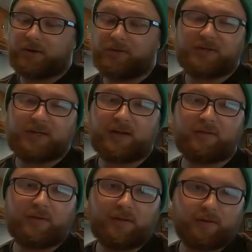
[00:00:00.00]
can use like
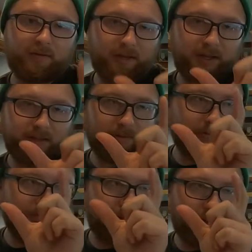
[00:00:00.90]
different little
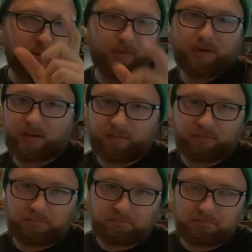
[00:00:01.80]
minnow looking